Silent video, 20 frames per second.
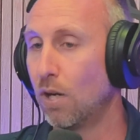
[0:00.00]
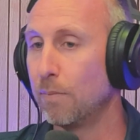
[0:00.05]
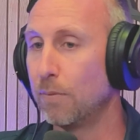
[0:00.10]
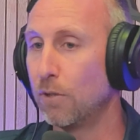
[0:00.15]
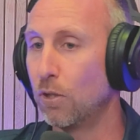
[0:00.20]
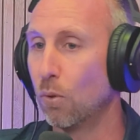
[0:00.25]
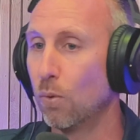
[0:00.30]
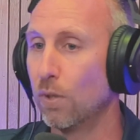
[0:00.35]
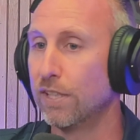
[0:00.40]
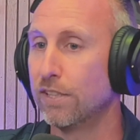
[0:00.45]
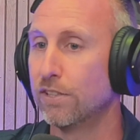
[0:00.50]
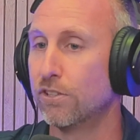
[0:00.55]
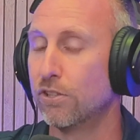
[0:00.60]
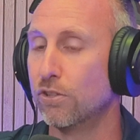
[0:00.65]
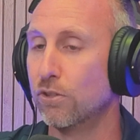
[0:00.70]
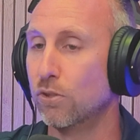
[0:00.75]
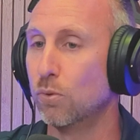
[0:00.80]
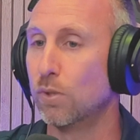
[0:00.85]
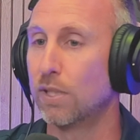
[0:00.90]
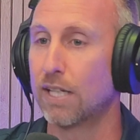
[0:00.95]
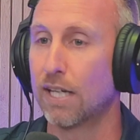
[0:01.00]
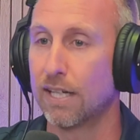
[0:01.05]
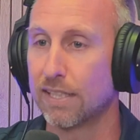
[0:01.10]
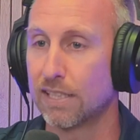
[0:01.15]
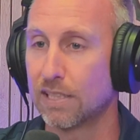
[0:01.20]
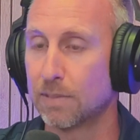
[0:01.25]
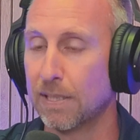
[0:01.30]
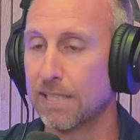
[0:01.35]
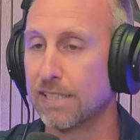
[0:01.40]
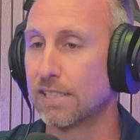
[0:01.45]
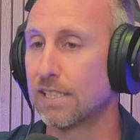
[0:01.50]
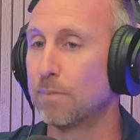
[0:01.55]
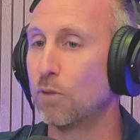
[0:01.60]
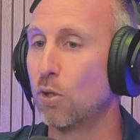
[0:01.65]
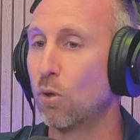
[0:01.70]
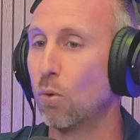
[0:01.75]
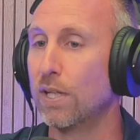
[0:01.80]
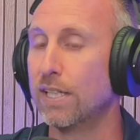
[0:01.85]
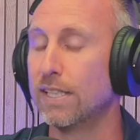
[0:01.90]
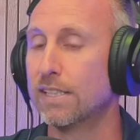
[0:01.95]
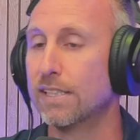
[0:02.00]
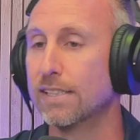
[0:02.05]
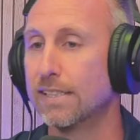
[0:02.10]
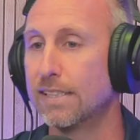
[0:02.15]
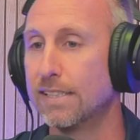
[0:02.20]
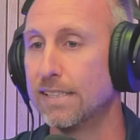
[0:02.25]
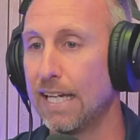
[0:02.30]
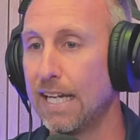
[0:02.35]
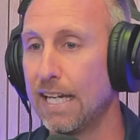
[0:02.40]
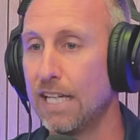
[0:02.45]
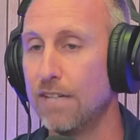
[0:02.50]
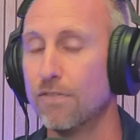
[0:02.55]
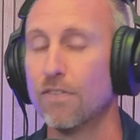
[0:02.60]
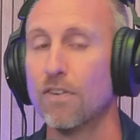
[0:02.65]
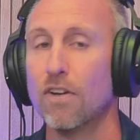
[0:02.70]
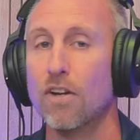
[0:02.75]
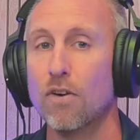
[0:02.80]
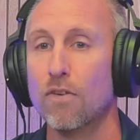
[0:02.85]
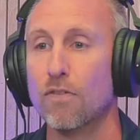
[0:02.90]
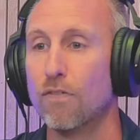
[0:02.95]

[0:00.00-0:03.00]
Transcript: I'm going to cut expenses. I'm going to save